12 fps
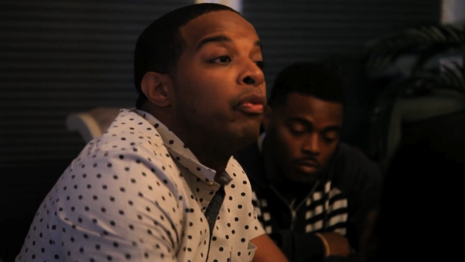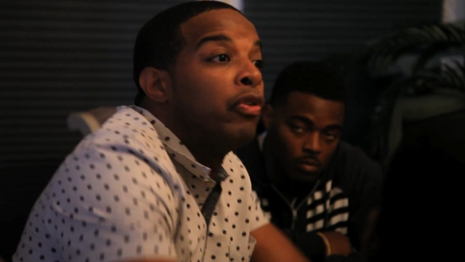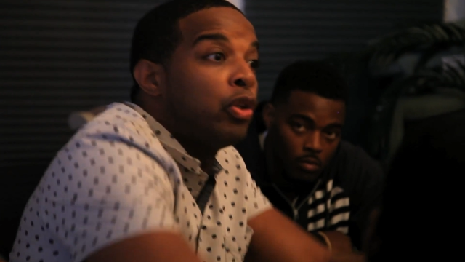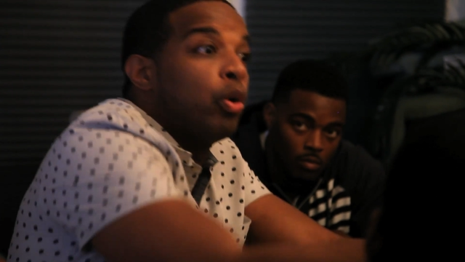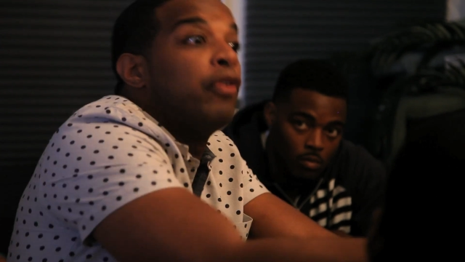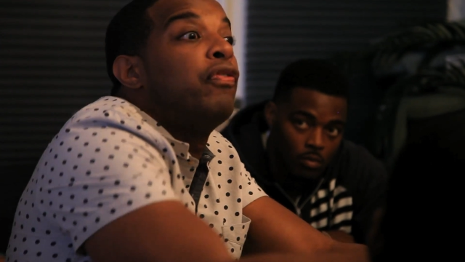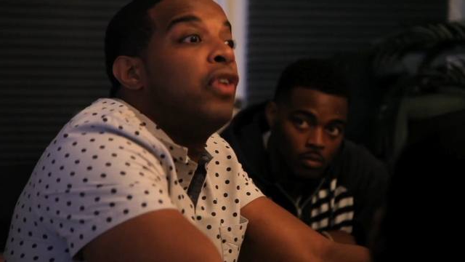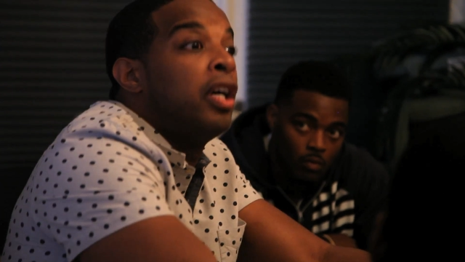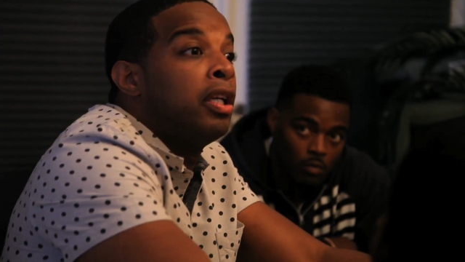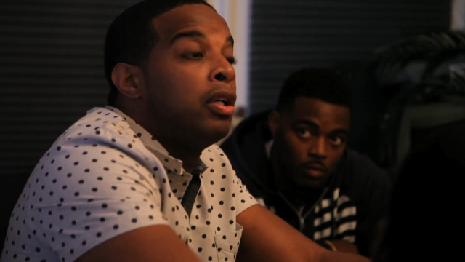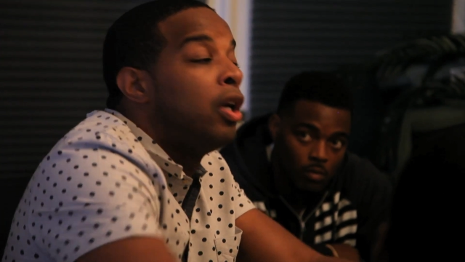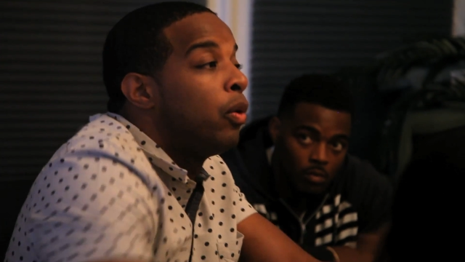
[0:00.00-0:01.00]
Speaker 1: Then we do a
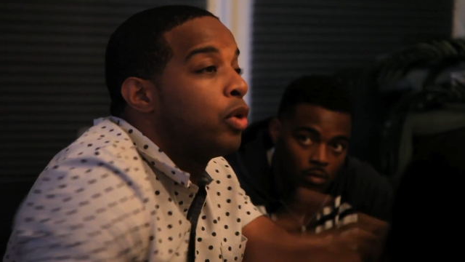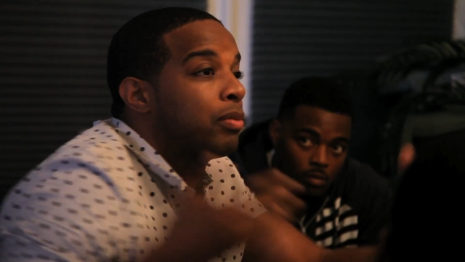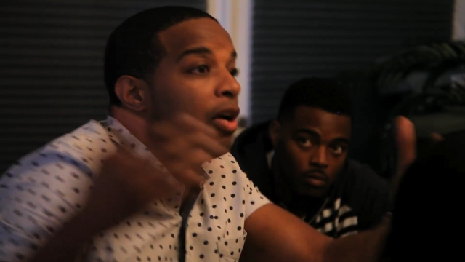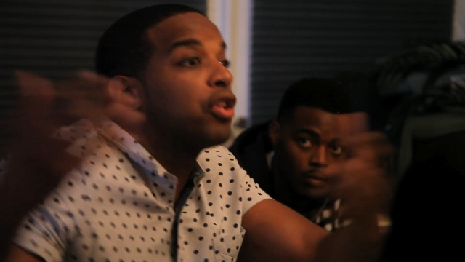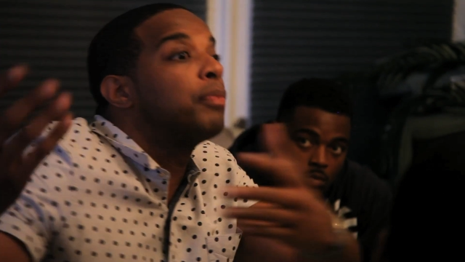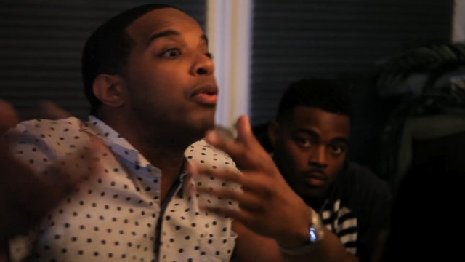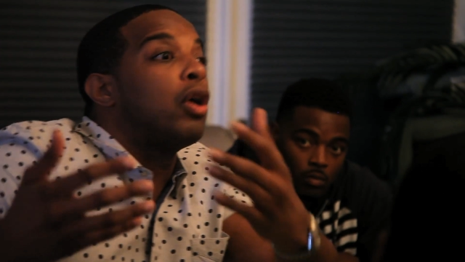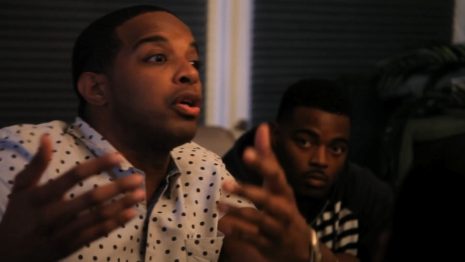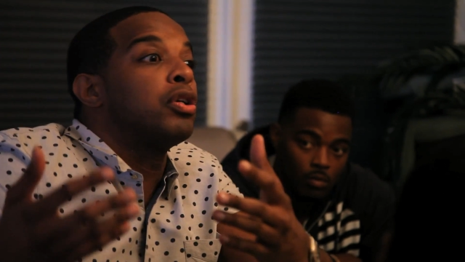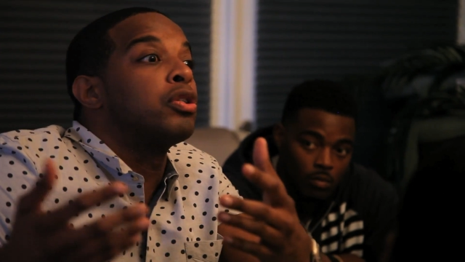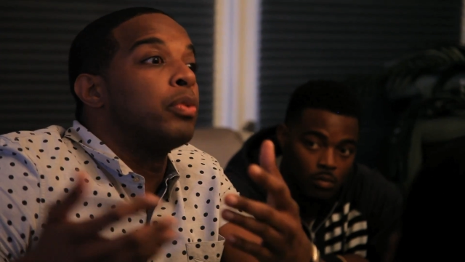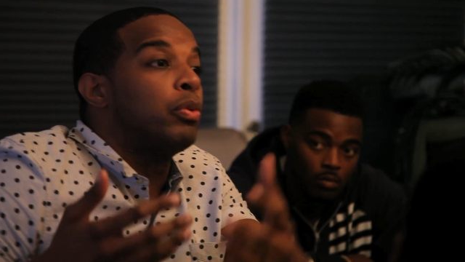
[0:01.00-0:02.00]
fund with some other
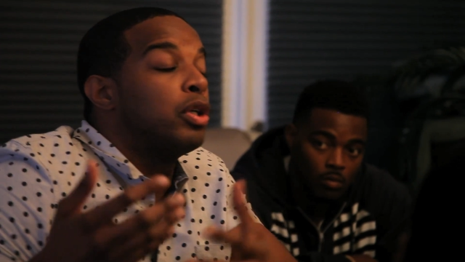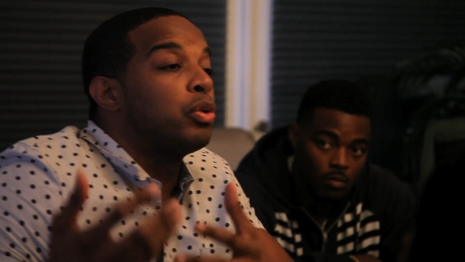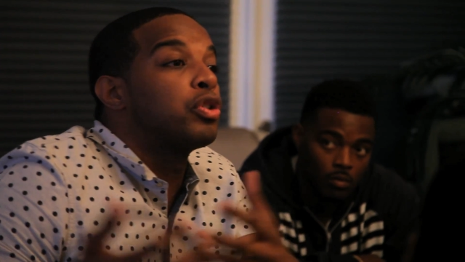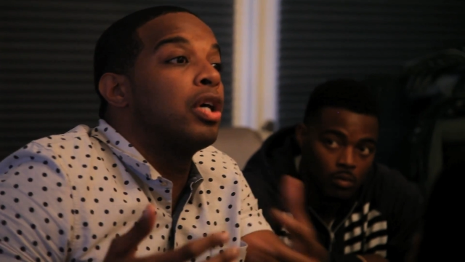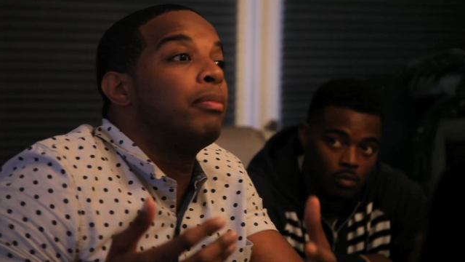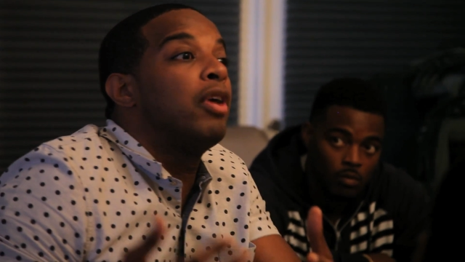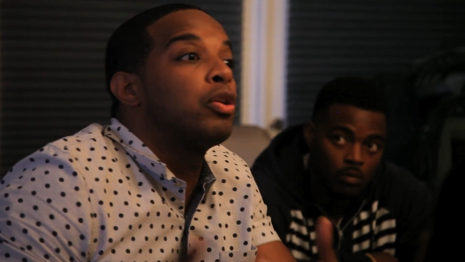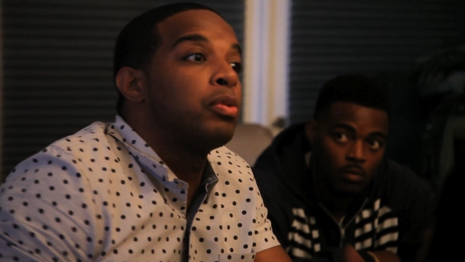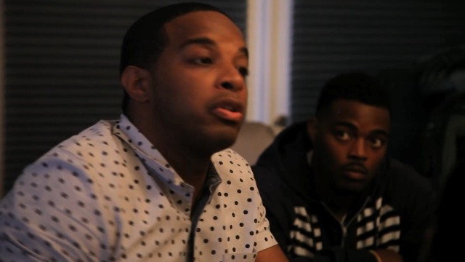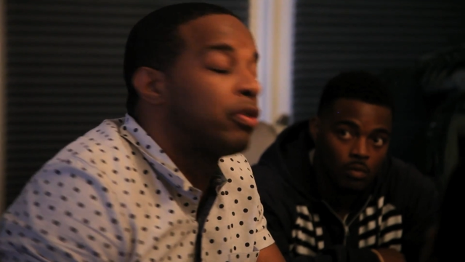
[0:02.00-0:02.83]
partners, we want to do something else,